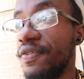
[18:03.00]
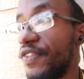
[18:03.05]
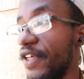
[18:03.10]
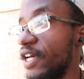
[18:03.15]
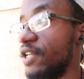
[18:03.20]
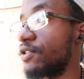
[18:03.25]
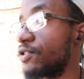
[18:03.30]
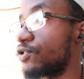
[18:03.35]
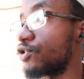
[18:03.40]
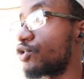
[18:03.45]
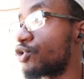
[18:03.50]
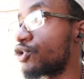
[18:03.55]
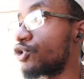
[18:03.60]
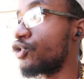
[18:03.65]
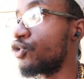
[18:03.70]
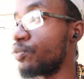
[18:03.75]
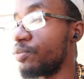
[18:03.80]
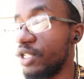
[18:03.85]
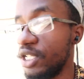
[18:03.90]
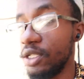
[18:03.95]
That is the
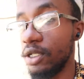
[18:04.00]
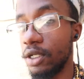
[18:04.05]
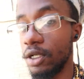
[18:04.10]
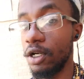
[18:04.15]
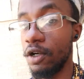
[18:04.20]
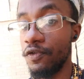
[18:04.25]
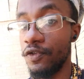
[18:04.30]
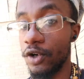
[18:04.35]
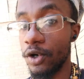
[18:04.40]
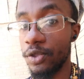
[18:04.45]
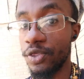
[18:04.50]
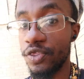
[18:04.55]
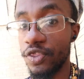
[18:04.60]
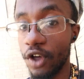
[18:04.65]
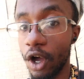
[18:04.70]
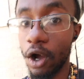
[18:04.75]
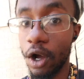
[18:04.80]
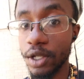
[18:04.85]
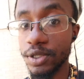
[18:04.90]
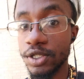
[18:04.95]
true meaning of your
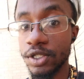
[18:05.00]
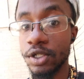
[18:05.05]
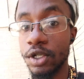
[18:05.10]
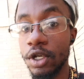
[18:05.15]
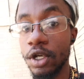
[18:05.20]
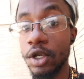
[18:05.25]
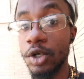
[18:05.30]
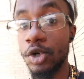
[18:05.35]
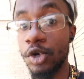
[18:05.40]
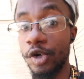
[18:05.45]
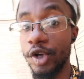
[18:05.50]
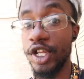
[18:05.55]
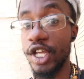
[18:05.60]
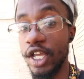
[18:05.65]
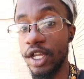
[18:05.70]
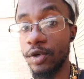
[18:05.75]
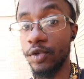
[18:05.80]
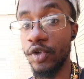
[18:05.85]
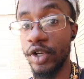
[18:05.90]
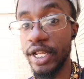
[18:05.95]
thoughts
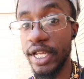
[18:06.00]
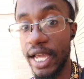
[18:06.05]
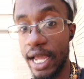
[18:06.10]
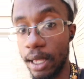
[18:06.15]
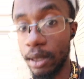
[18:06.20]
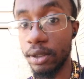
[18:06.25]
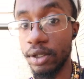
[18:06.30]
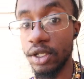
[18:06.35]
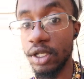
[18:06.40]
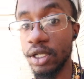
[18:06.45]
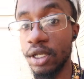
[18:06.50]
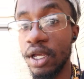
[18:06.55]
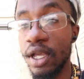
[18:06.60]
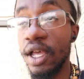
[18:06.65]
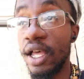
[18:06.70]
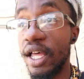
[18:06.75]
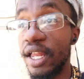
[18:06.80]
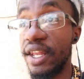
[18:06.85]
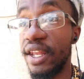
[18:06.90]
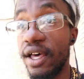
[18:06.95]
create reality.
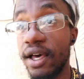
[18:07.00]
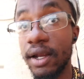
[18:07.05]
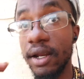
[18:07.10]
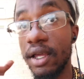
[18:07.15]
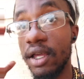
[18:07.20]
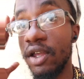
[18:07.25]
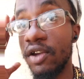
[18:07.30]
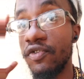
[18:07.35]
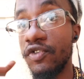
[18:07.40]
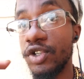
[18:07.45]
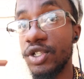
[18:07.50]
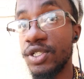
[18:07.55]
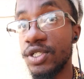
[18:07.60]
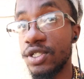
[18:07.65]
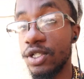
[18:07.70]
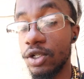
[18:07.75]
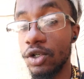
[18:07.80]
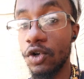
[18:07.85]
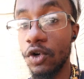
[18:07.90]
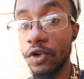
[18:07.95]
Not every
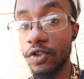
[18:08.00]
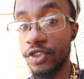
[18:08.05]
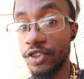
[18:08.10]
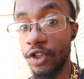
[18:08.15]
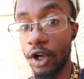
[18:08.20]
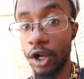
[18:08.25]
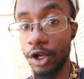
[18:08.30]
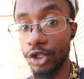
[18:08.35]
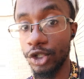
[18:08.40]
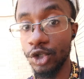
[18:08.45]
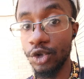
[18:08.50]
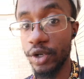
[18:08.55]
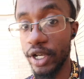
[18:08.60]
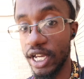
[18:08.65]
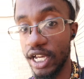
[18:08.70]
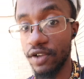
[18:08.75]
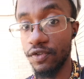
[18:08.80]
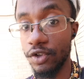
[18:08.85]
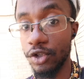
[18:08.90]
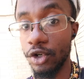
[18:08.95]
single thought you
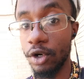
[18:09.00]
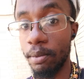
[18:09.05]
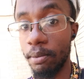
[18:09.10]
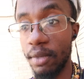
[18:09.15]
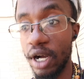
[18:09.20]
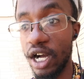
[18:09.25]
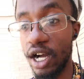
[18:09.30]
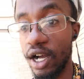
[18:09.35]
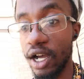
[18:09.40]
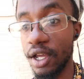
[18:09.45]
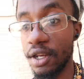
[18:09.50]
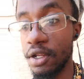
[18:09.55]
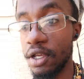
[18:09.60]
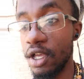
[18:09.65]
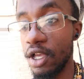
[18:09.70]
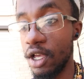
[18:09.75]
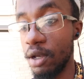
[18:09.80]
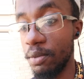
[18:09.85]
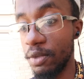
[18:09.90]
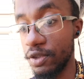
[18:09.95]
have in your mind,
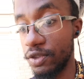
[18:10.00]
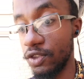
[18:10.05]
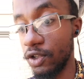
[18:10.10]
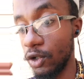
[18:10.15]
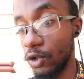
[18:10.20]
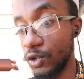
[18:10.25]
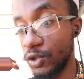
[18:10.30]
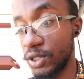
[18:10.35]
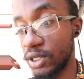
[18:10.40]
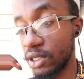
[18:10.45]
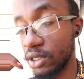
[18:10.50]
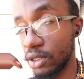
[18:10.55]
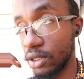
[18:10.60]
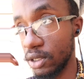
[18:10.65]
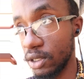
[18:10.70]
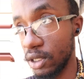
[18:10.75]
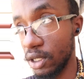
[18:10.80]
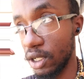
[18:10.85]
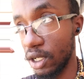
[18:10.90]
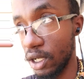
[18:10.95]
but those
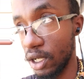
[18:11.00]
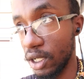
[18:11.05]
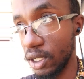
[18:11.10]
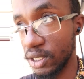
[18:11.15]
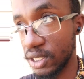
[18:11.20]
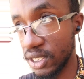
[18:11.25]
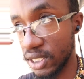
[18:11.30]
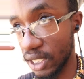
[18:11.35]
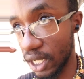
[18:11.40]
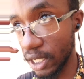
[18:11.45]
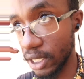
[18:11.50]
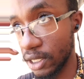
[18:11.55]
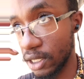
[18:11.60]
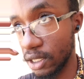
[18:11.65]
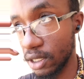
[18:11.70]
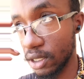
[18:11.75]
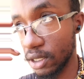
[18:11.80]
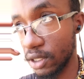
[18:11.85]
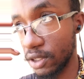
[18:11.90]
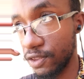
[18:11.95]

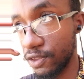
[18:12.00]
psychic